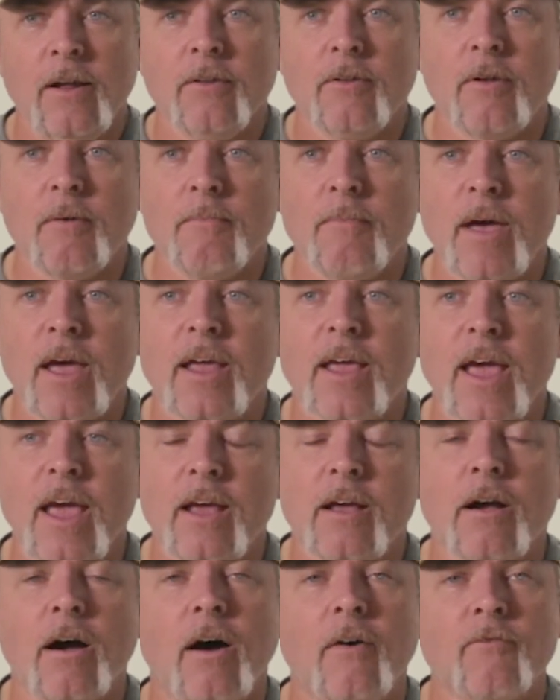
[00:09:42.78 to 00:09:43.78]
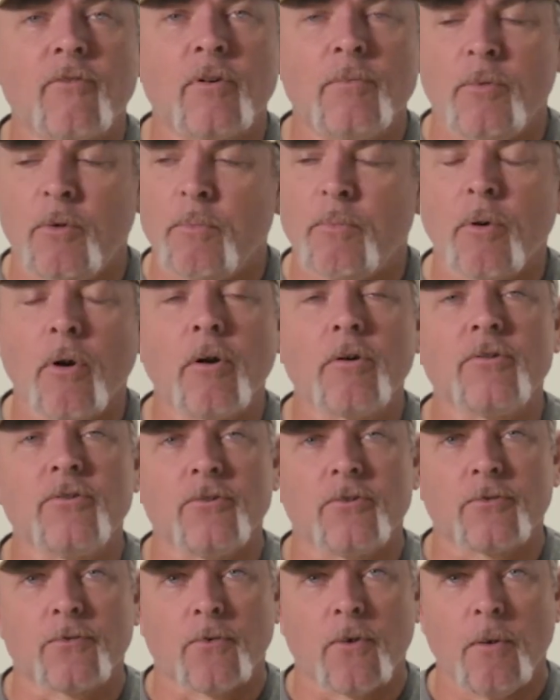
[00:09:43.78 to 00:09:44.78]
to make a comfortable
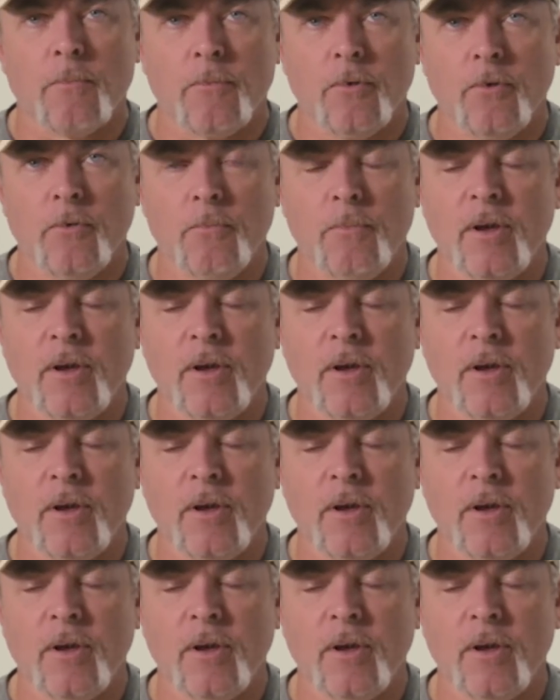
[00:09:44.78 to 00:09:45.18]
purchase from you,